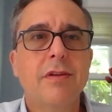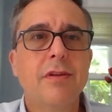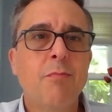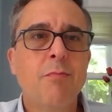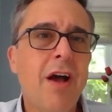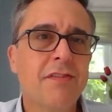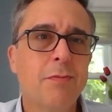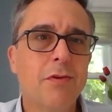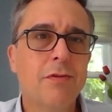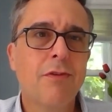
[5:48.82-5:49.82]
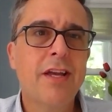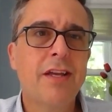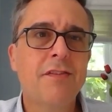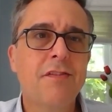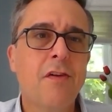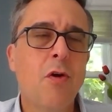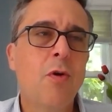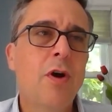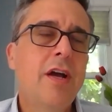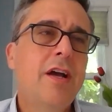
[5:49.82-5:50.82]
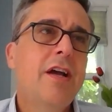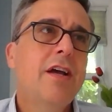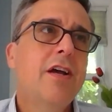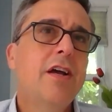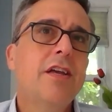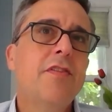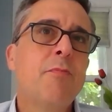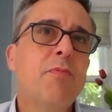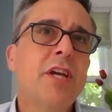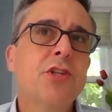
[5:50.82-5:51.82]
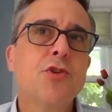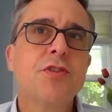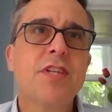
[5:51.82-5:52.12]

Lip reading: impossible, right? And so the pictures